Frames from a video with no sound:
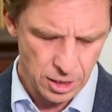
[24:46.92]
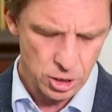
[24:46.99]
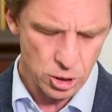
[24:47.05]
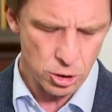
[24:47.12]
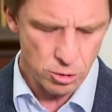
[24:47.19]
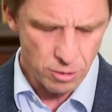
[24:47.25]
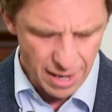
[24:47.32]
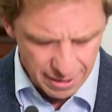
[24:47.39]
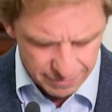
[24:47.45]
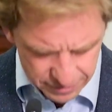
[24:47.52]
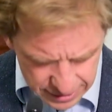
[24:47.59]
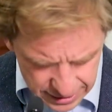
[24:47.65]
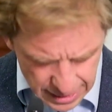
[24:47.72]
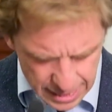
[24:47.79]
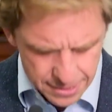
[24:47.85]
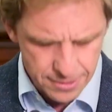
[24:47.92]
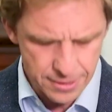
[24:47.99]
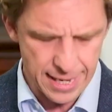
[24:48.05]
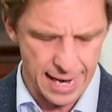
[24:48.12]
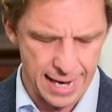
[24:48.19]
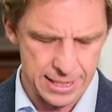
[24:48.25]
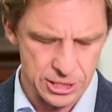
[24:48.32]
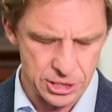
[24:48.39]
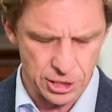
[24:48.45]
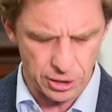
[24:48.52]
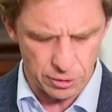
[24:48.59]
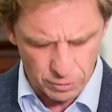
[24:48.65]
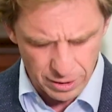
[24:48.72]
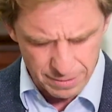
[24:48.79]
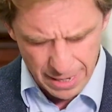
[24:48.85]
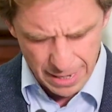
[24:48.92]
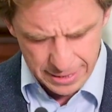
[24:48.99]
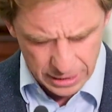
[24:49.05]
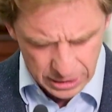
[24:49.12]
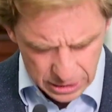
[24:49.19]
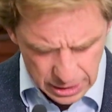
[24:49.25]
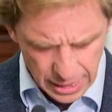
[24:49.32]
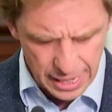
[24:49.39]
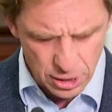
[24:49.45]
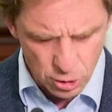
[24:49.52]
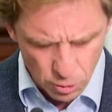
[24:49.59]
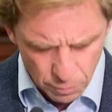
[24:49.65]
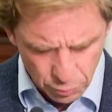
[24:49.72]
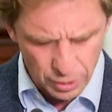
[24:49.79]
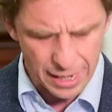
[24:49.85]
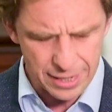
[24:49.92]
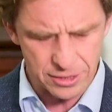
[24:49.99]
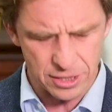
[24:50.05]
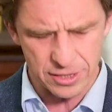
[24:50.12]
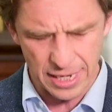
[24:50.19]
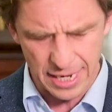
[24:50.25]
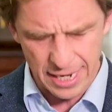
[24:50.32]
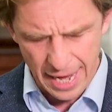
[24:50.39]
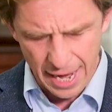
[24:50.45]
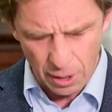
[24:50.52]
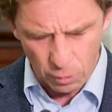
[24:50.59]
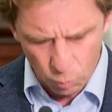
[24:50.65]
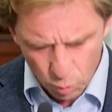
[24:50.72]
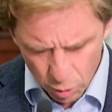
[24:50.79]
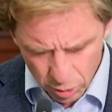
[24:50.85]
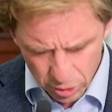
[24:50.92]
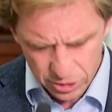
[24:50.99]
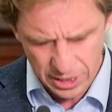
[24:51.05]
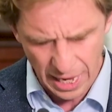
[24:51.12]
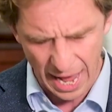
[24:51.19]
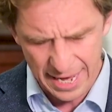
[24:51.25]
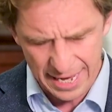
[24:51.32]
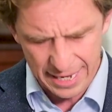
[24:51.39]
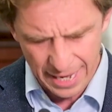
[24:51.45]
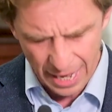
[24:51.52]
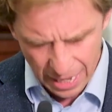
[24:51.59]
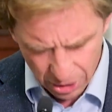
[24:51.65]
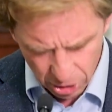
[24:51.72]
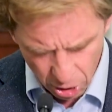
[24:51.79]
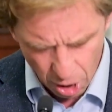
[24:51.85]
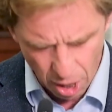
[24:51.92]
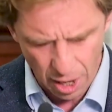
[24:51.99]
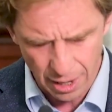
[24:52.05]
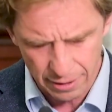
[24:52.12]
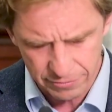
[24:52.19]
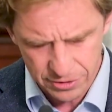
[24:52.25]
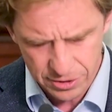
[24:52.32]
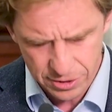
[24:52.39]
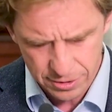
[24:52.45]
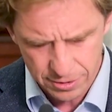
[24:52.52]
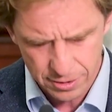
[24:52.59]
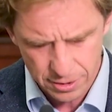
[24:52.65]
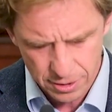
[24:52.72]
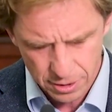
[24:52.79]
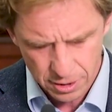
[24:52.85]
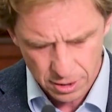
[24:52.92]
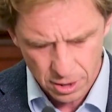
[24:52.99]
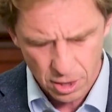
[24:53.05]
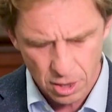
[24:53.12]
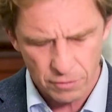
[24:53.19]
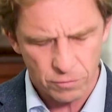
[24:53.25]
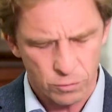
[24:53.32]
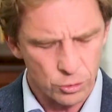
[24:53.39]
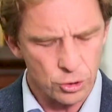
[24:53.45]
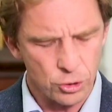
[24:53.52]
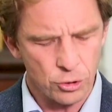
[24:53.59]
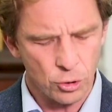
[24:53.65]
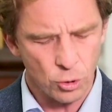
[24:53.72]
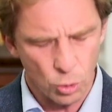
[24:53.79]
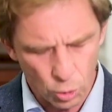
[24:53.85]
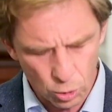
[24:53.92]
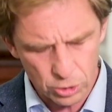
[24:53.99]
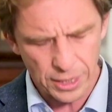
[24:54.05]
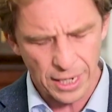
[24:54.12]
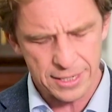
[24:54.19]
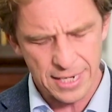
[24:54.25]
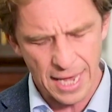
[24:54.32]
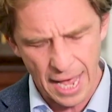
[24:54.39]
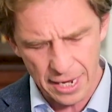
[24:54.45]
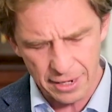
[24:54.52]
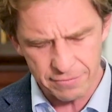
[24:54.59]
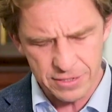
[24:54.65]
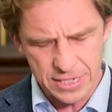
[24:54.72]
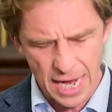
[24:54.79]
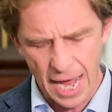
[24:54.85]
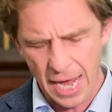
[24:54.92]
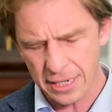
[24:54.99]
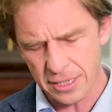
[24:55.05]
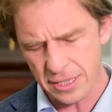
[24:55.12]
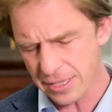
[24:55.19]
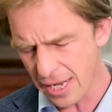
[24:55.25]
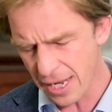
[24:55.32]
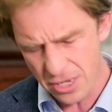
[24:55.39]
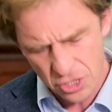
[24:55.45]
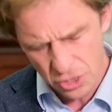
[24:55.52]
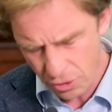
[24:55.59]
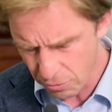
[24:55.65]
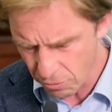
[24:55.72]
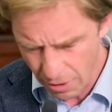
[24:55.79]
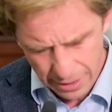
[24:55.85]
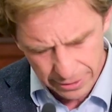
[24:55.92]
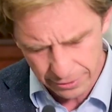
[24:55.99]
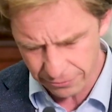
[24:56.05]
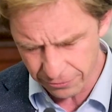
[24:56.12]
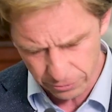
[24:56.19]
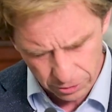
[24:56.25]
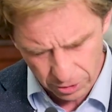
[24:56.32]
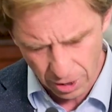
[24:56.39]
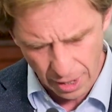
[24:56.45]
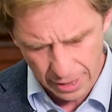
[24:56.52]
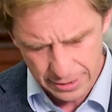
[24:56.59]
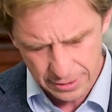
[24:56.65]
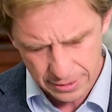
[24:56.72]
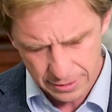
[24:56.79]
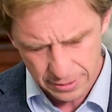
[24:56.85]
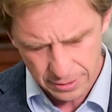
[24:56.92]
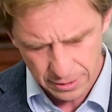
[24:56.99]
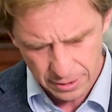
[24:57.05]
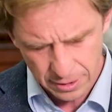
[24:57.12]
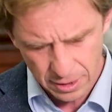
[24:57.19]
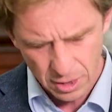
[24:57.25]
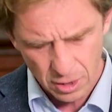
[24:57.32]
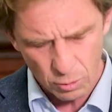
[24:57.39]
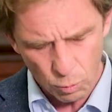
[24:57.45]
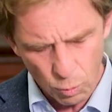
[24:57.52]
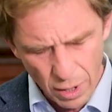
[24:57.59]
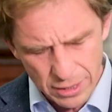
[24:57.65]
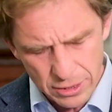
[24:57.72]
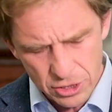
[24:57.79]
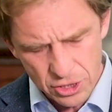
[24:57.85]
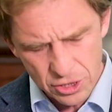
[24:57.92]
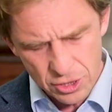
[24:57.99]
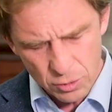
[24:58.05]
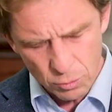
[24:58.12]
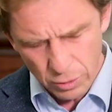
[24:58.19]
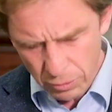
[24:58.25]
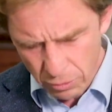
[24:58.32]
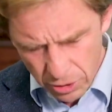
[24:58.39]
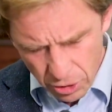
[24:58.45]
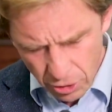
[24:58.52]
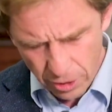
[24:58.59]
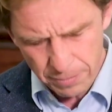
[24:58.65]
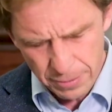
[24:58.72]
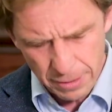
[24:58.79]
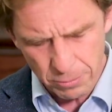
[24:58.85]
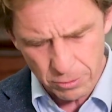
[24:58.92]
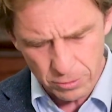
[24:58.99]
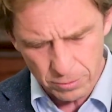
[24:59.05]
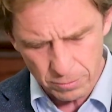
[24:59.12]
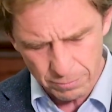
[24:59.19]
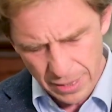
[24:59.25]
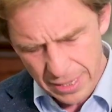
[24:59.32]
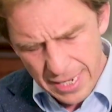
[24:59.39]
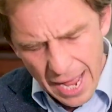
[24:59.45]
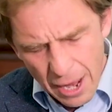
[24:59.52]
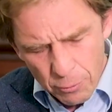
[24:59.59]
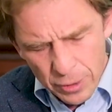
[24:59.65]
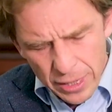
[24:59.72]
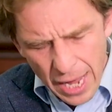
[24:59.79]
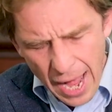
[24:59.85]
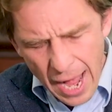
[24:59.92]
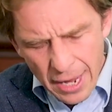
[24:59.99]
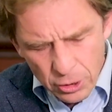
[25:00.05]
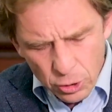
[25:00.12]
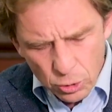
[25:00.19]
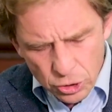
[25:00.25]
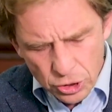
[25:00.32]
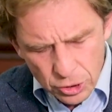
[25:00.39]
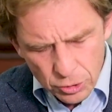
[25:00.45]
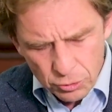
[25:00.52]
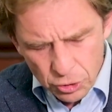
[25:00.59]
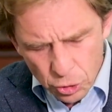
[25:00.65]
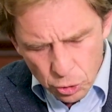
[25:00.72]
You have done that so that we may declare your praises in our words and in our lives. for you called us out of darkness into your wonderful light. Once we were not a people, but now we are your children,